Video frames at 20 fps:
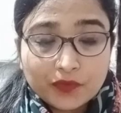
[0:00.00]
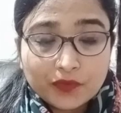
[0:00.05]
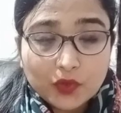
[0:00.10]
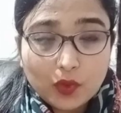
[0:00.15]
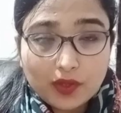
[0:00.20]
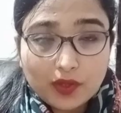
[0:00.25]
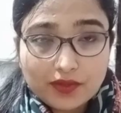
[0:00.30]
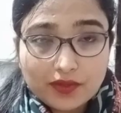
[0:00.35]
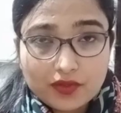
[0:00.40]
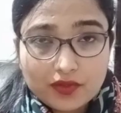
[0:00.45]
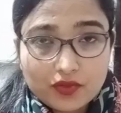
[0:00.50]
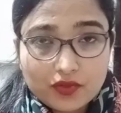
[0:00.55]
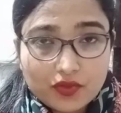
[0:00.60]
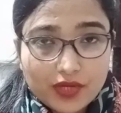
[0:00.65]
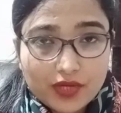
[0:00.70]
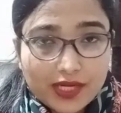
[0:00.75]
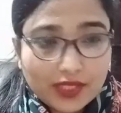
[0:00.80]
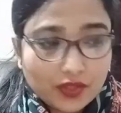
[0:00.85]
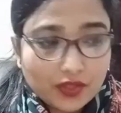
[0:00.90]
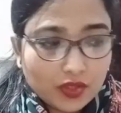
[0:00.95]

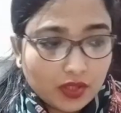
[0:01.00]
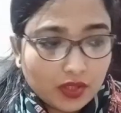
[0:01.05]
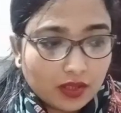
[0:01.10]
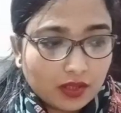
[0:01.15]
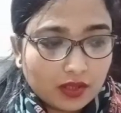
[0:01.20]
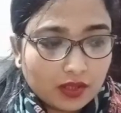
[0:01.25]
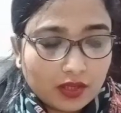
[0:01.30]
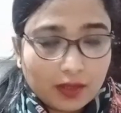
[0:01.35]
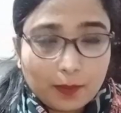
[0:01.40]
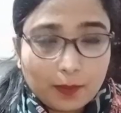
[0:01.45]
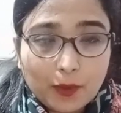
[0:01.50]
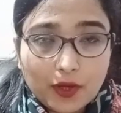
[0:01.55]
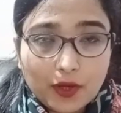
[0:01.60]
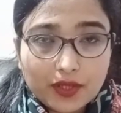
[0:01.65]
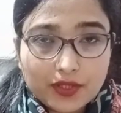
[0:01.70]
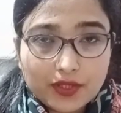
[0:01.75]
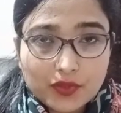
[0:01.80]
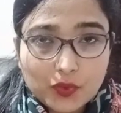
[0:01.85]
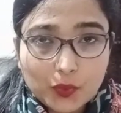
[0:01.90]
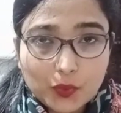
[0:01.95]
concentrate
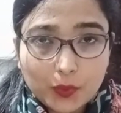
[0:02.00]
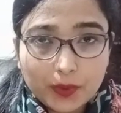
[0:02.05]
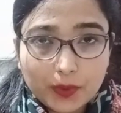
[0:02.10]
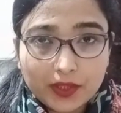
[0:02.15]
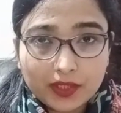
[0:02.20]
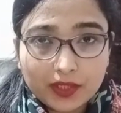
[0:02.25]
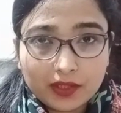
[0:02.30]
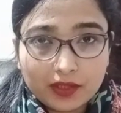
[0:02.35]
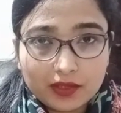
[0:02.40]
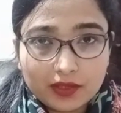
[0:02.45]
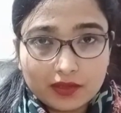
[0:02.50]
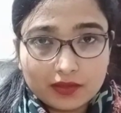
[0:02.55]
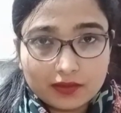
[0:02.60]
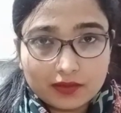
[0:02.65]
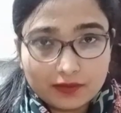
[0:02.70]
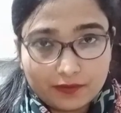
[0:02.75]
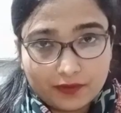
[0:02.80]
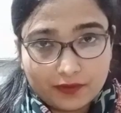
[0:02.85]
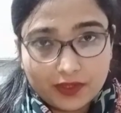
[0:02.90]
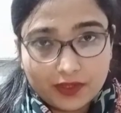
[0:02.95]
upon his work
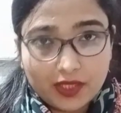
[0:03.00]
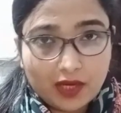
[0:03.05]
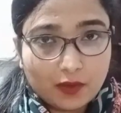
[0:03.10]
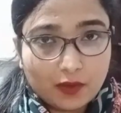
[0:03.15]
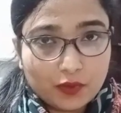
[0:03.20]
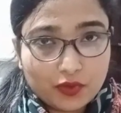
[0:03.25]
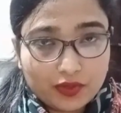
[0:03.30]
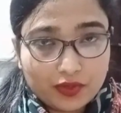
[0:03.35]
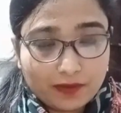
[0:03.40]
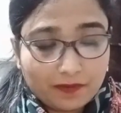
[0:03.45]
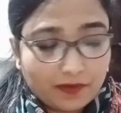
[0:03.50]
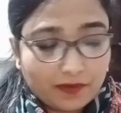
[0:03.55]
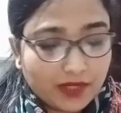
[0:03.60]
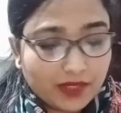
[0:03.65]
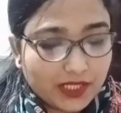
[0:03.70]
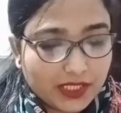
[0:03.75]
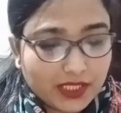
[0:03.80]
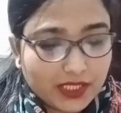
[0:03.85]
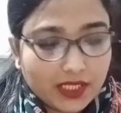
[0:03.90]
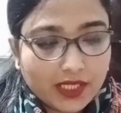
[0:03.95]
without
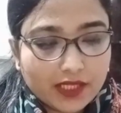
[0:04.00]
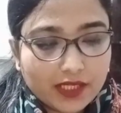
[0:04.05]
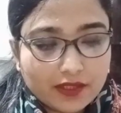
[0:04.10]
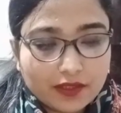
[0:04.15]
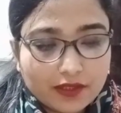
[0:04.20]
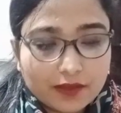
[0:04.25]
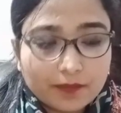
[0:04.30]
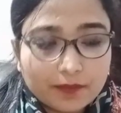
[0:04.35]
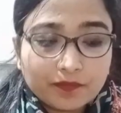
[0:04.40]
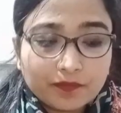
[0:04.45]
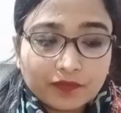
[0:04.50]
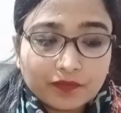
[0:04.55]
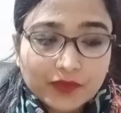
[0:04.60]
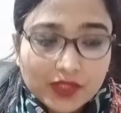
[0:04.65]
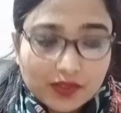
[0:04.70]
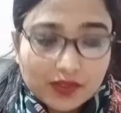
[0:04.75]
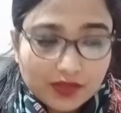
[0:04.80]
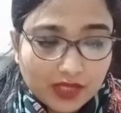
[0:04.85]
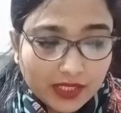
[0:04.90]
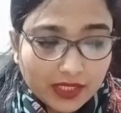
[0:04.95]
reflecting it.
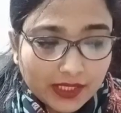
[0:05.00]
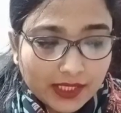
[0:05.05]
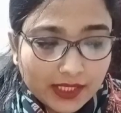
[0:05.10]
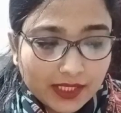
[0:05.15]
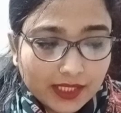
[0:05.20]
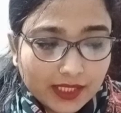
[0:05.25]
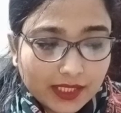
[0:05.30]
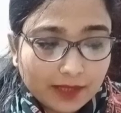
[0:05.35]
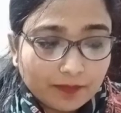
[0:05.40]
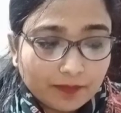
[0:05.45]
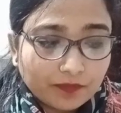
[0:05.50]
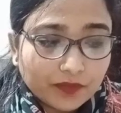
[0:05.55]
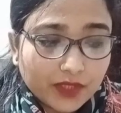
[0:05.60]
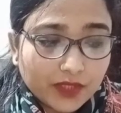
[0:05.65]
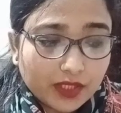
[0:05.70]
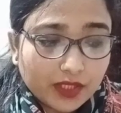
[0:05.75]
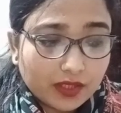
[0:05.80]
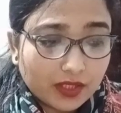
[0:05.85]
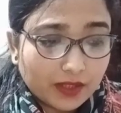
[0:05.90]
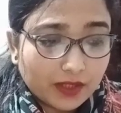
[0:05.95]
Suddenly
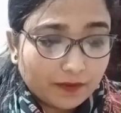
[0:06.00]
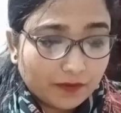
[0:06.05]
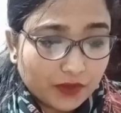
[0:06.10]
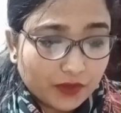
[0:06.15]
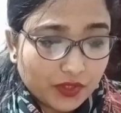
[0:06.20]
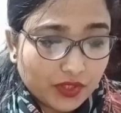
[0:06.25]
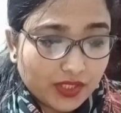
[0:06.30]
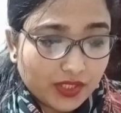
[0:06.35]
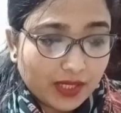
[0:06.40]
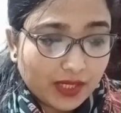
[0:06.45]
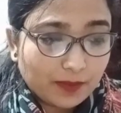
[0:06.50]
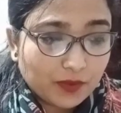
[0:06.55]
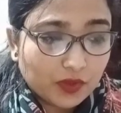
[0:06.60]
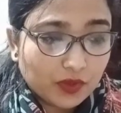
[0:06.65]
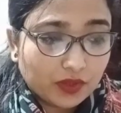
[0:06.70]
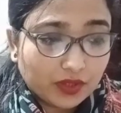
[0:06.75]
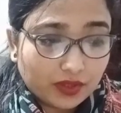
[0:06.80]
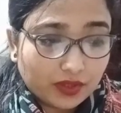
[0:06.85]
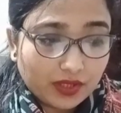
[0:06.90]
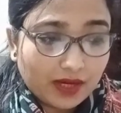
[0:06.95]
he heard footsteps
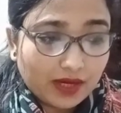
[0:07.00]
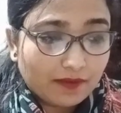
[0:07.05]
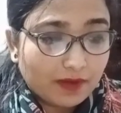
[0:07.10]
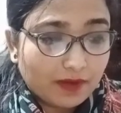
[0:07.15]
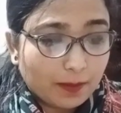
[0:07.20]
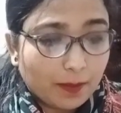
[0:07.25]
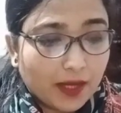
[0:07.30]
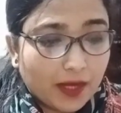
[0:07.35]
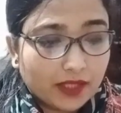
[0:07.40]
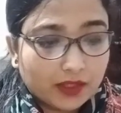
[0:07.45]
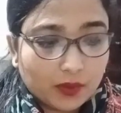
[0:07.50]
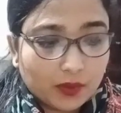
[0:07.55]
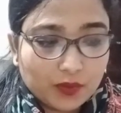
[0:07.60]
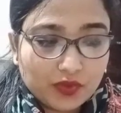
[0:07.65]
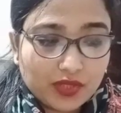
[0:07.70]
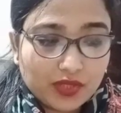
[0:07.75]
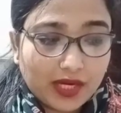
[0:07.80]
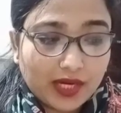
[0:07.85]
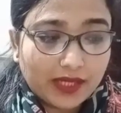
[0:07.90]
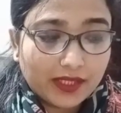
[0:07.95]
on the gravel path
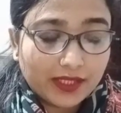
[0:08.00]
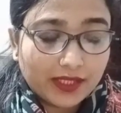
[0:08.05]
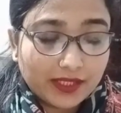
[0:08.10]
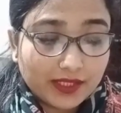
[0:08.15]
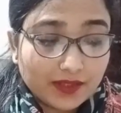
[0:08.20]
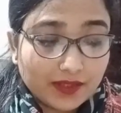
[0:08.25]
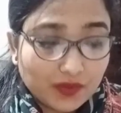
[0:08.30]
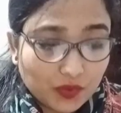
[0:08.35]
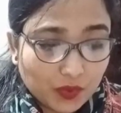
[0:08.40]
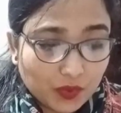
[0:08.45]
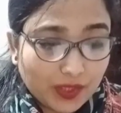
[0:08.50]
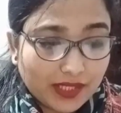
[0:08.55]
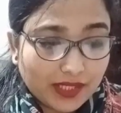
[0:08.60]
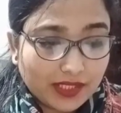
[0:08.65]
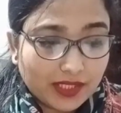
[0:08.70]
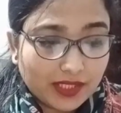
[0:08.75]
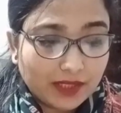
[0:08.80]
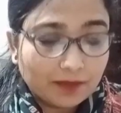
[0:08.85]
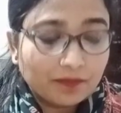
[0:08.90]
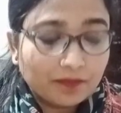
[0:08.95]
outside, and he
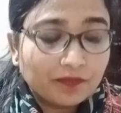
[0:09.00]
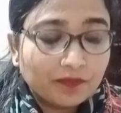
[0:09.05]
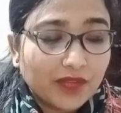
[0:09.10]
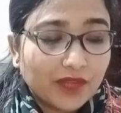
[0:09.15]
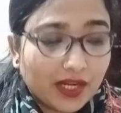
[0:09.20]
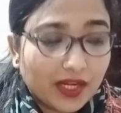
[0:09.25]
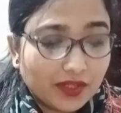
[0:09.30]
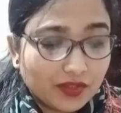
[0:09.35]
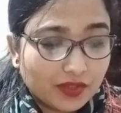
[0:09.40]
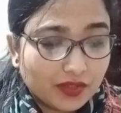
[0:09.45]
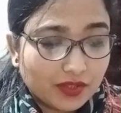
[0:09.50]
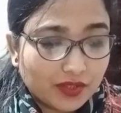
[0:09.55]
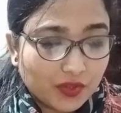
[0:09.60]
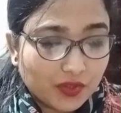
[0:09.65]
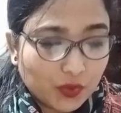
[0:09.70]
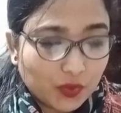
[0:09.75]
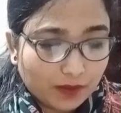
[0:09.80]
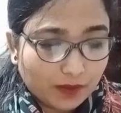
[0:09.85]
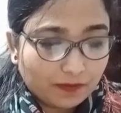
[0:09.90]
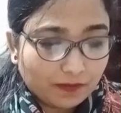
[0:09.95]
straightened and turned
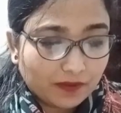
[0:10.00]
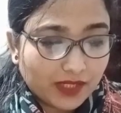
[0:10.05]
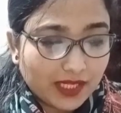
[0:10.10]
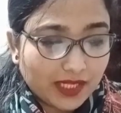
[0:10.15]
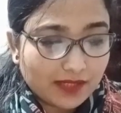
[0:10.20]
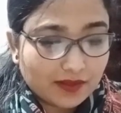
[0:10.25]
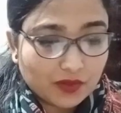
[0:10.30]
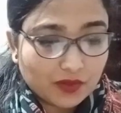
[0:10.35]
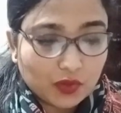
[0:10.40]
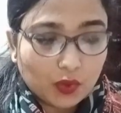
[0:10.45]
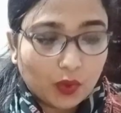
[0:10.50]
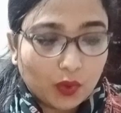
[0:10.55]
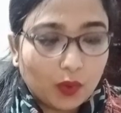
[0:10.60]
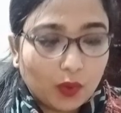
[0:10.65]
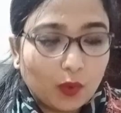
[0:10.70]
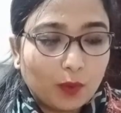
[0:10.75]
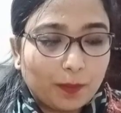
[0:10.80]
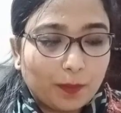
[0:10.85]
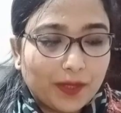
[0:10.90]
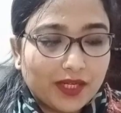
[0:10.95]
swiftly as the door
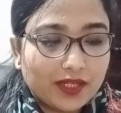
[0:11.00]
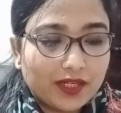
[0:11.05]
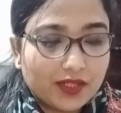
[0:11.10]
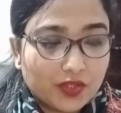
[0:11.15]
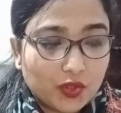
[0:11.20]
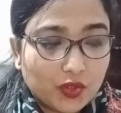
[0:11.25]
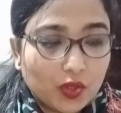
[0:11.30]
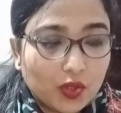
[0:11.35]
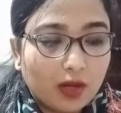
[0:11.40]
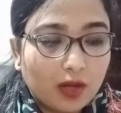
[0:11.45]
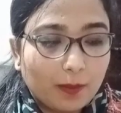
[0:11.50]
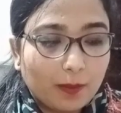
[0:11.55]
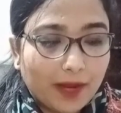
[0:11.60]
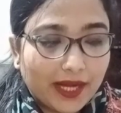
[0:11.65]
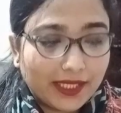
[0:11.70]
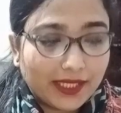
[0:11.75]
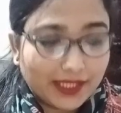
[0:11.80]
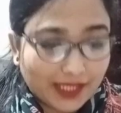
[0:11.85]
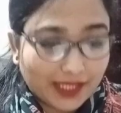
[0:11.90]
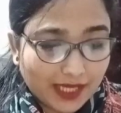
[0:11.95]
opened and a tall
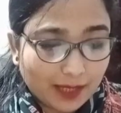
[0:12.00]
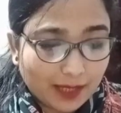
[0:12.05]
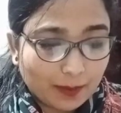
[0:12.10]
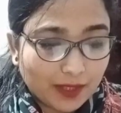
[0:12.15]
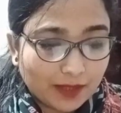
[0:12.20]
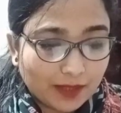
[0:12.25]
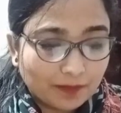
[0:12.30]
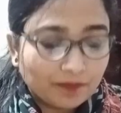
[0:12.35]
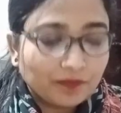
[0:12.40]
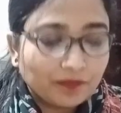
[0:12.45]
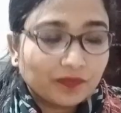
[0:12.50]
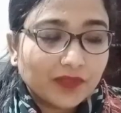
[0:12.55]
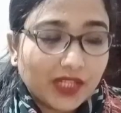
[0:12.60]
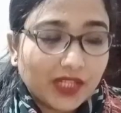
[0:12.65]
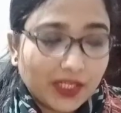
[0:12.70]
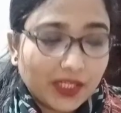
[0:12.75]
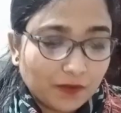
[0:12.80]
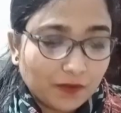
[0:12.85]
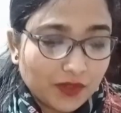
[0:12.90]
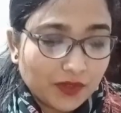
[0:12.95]
man came in.
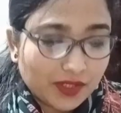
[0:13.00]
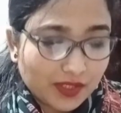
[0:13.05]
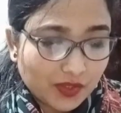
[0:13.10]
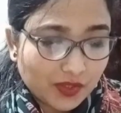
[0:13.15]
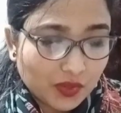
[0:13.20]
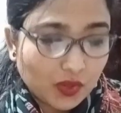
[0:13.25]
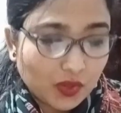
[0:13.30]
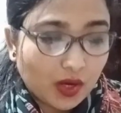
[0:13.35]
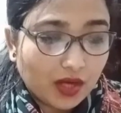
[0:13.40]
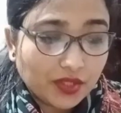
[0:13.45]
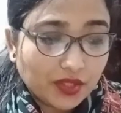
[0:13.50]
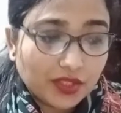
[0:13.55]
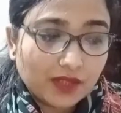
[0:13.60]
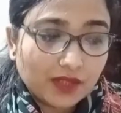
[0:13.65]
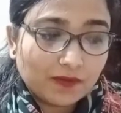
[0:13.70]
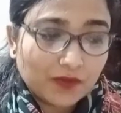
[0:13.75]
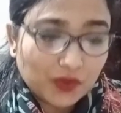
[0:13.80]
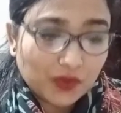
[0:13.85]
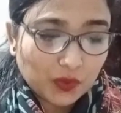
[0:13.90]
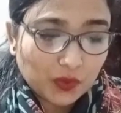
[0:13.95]
It was Scott.
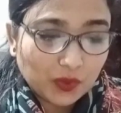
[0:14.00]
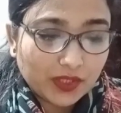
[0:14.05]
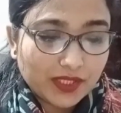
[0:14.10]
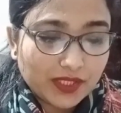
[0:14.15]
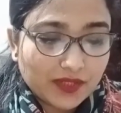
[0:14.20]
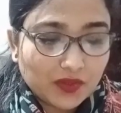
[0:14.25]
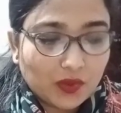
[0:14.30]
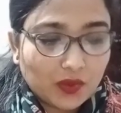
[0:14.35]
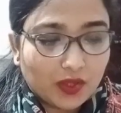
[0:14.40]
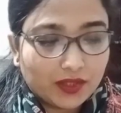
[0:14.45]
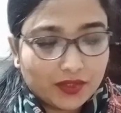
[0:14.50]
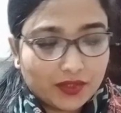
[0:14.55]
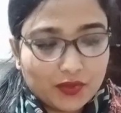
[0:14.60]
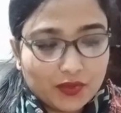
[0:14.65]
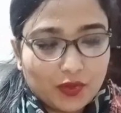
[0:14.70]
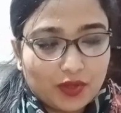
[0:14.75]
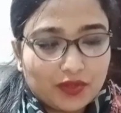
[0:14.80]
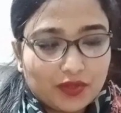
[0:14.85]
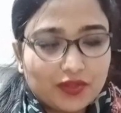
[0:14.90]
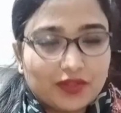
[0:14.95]
It was only Scott, the
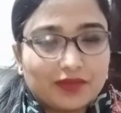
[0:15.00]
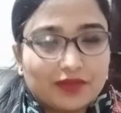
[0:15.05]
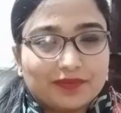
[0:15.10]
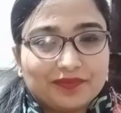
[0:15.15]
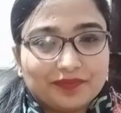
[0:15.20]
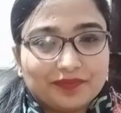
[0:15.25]
doctor.